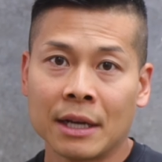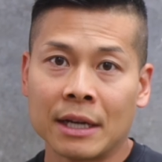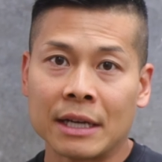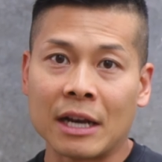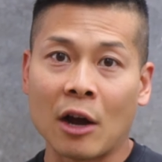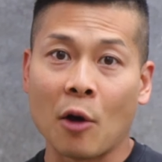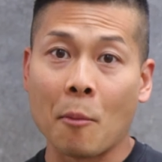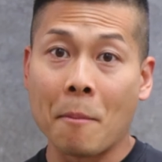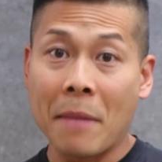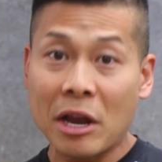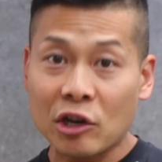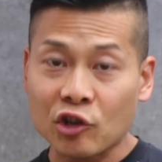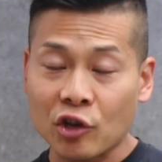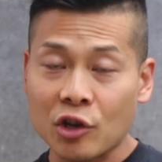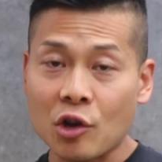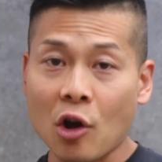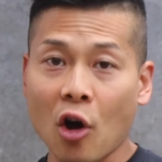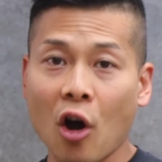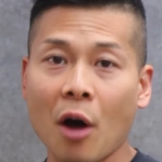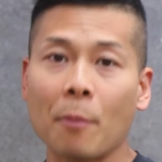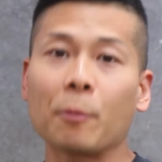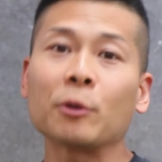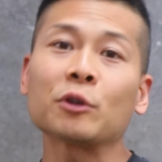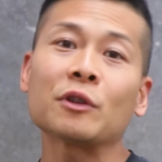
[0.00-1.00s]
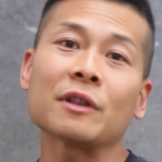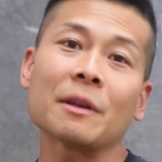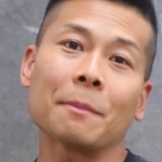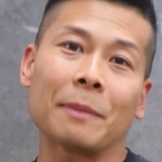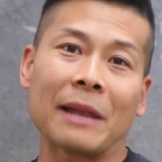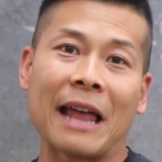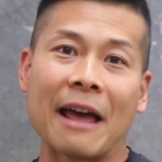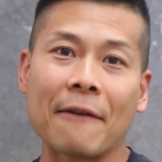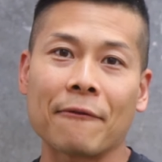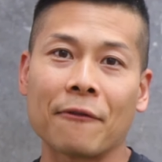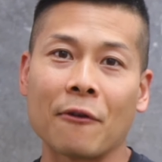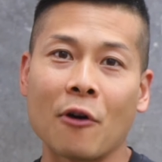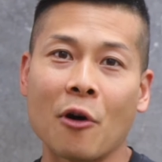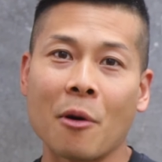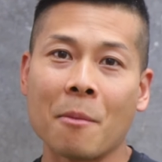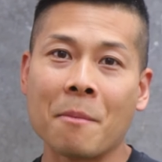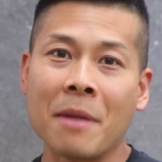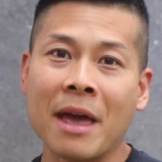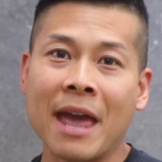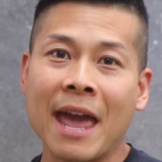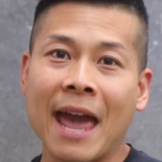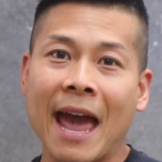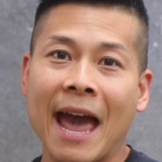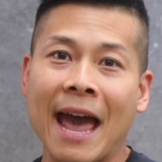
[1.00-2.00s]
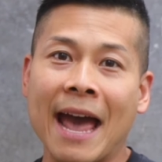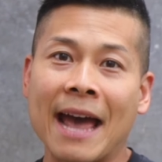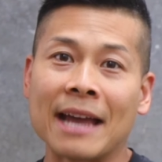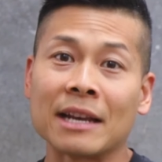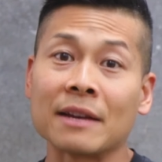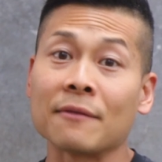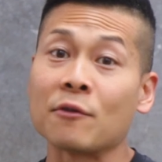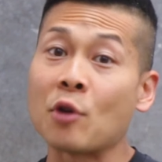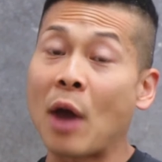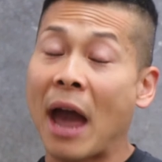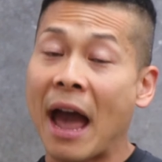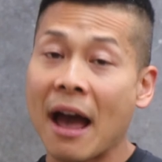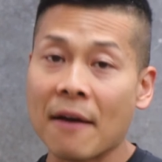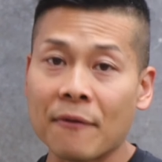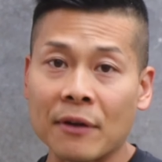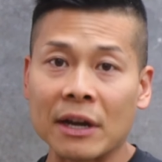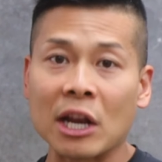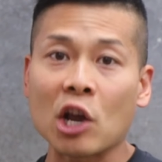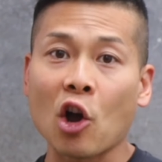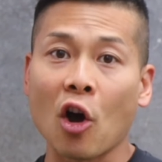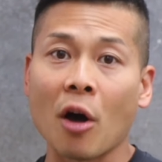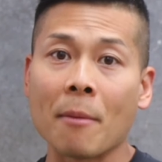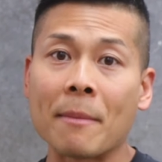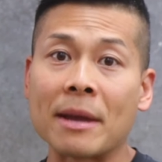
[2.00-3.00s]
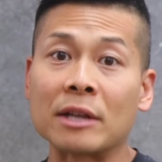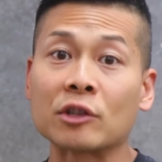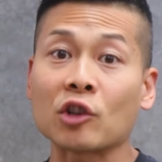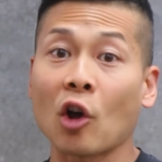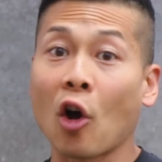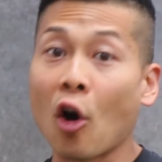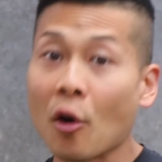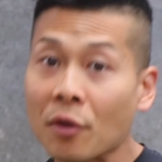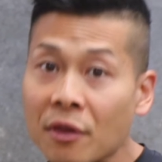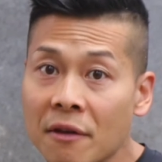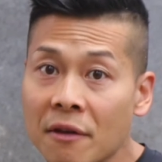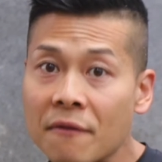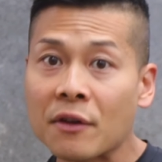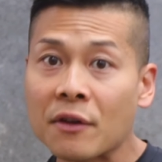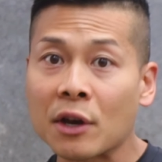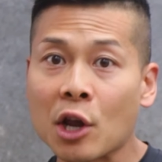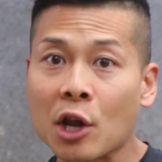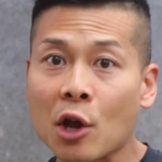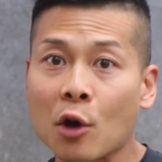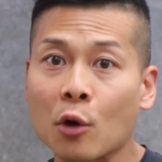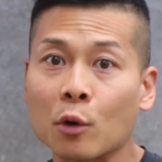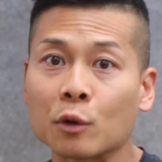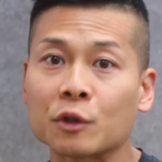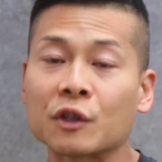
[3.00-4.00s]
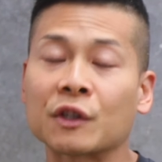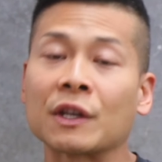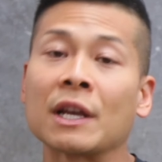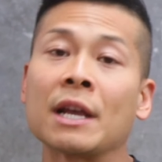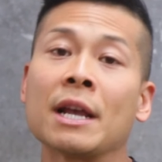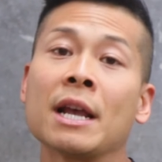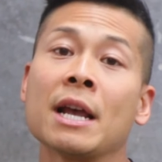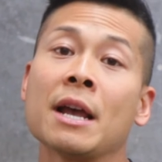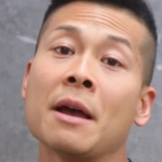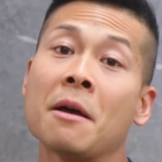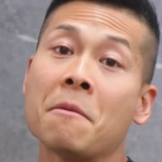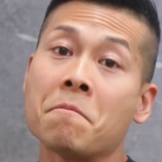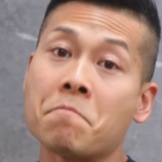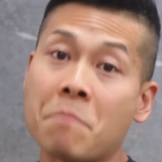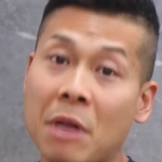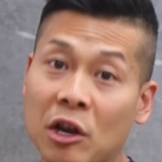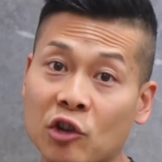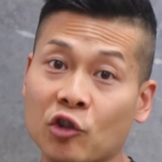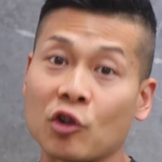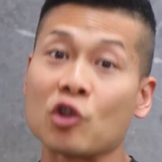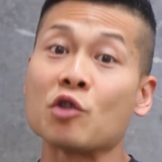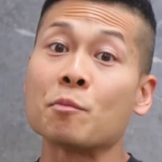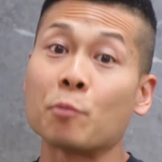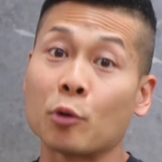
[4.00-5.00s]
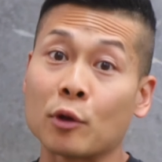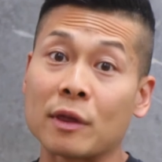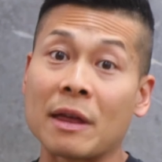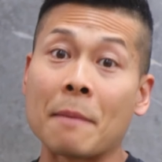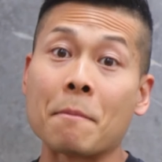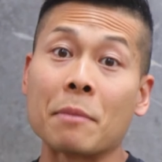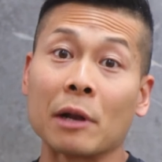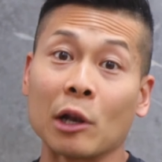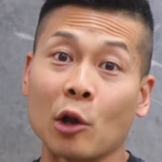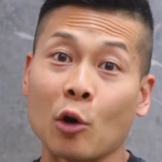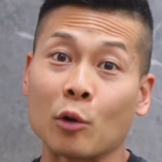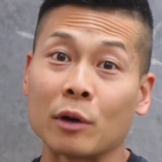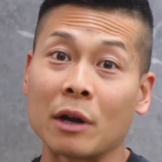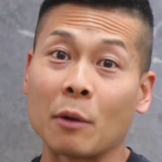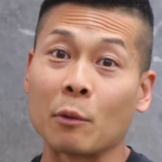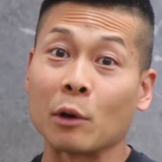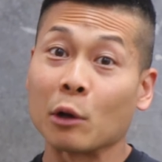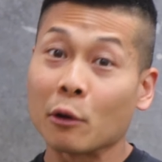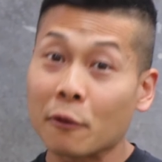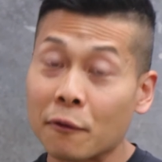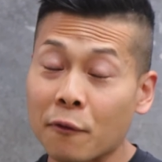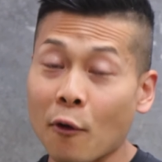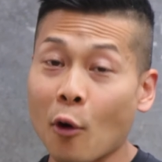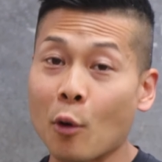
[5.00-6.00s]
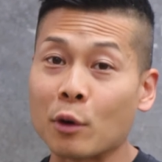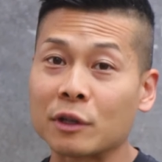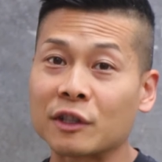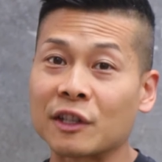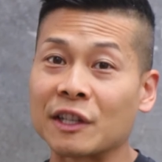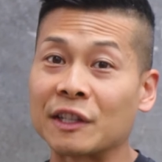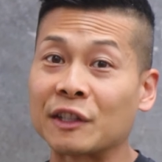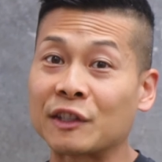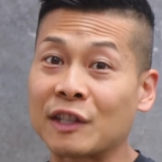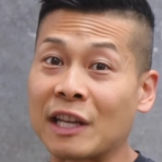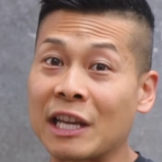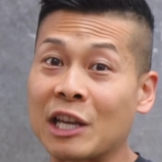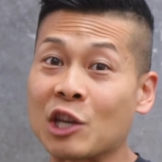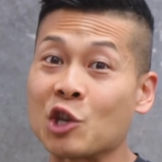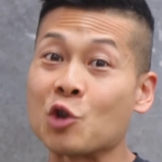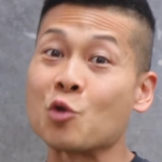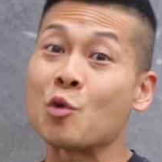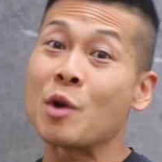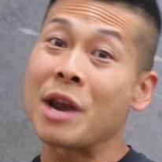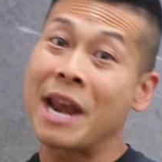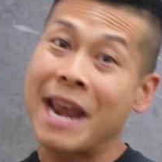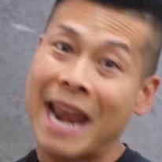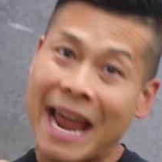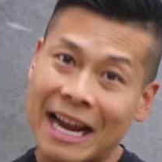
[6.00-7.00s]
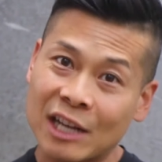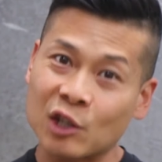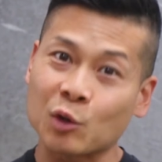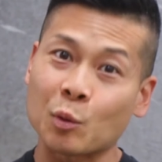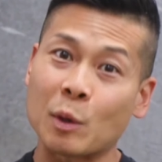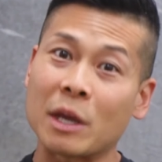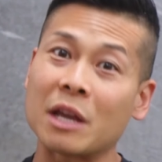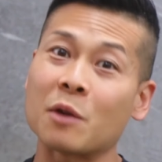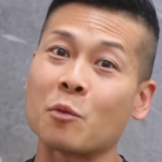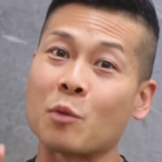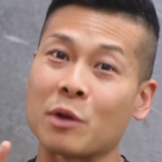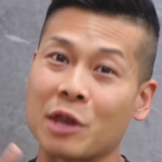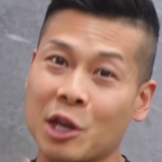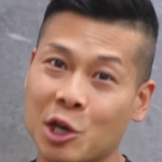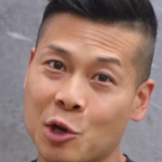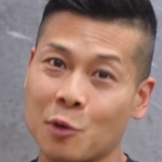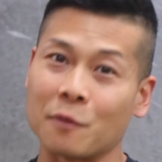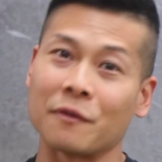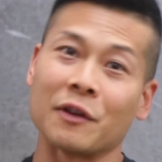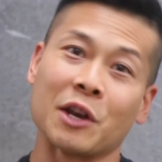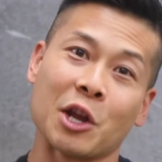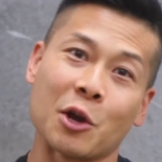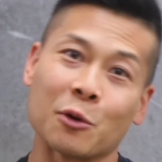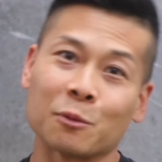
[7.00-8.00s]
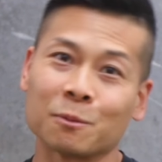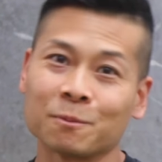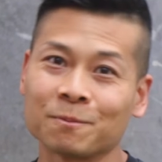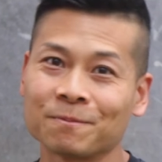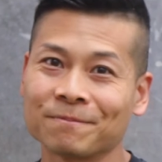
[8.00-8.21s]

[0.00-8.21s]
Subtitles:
Now, make sure you hop onto the platform, and if you have any comments on the videos, make sure you put them below. Now, we look forward to seeing you next week with a new video.